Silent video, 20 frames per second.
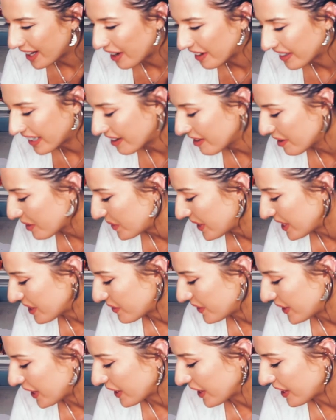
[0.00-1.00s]
I'll carry on with this
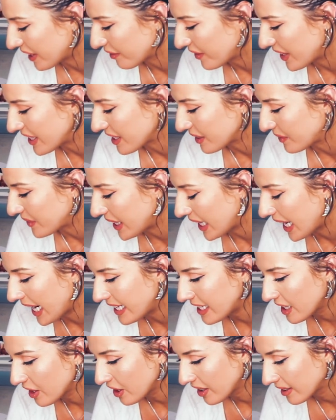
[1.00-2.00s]
video and I'll face on you
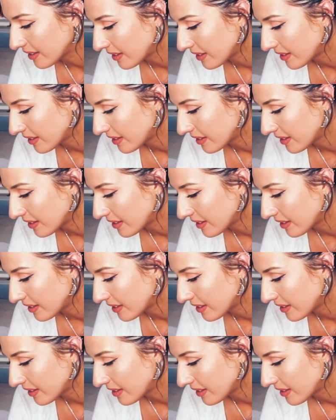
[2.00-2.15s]
later.